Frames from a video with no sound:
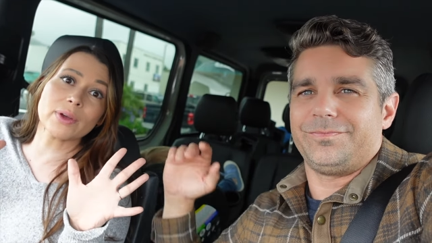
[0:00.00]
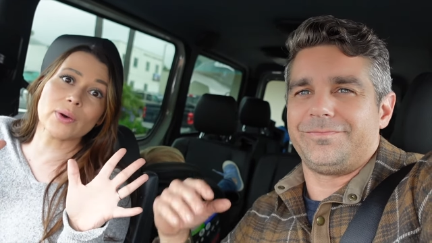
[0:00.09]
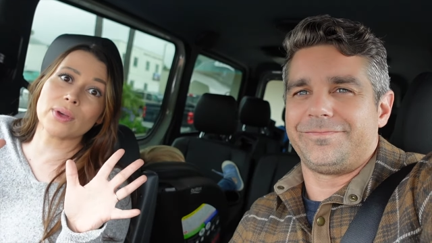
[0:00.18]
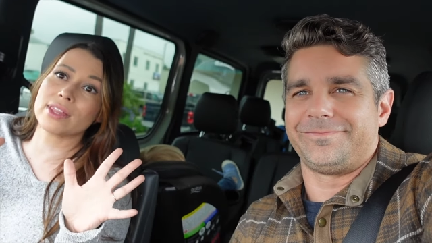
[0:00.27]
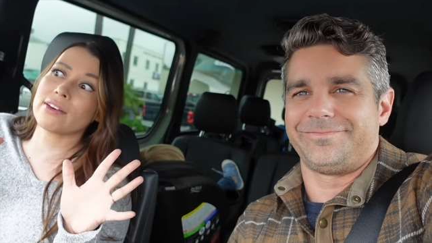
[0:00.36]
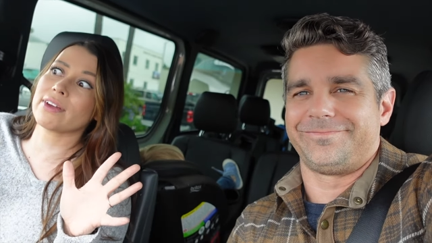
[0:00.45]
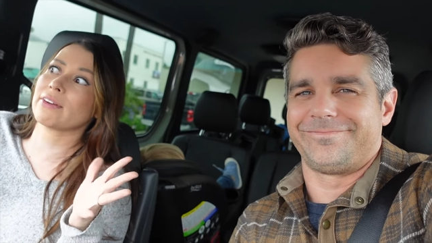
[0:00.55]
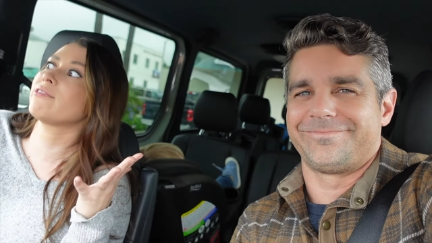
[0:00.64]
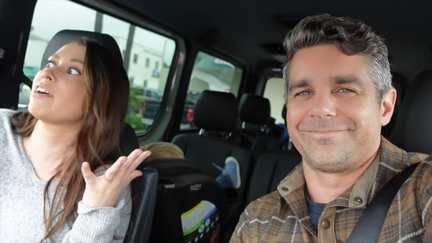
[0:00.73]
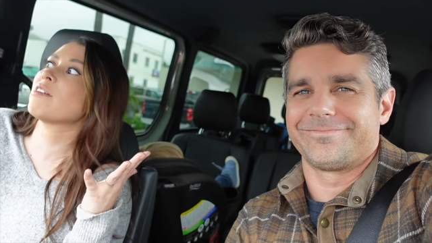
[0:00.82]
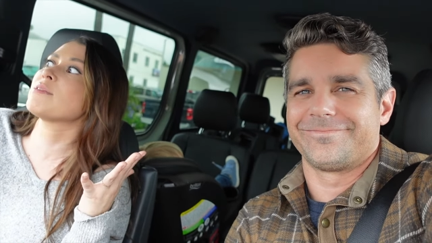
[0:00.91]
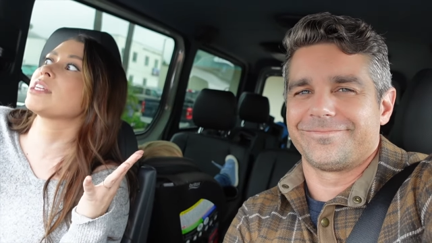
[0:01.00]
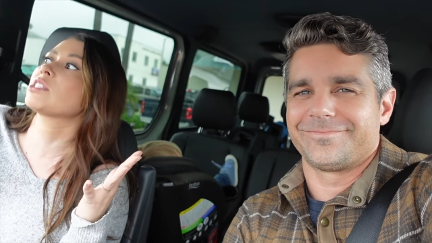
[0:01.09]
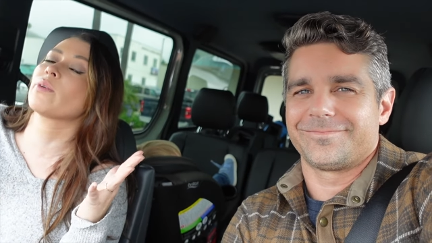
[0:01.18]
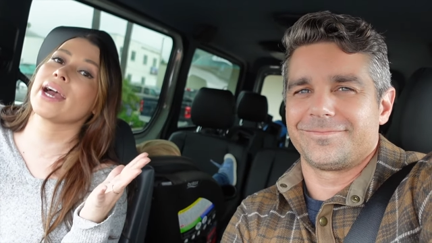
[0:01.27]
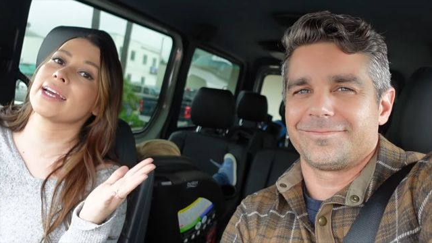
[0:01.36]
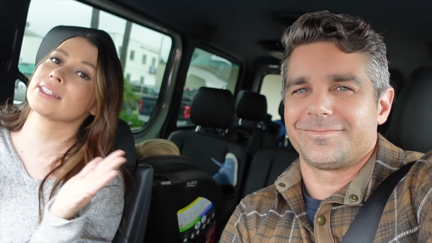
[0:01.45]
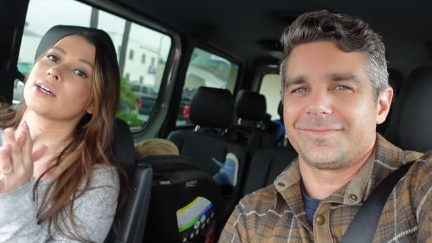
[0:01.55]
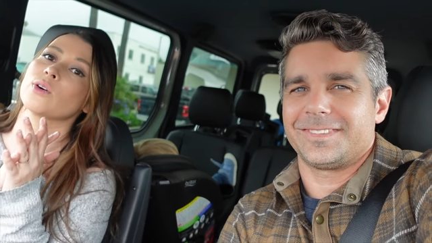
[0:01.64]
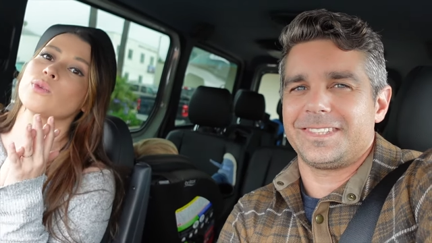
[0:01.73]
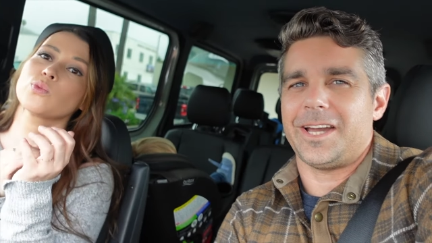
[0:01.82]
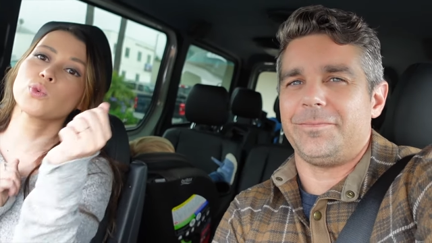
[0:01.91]
Speaker 1: we only live like five minutes away.
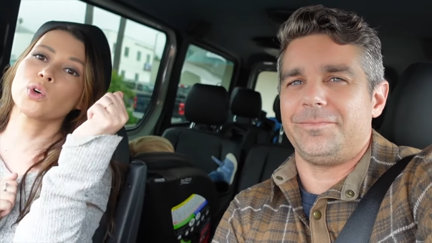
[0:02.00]
So. Yep.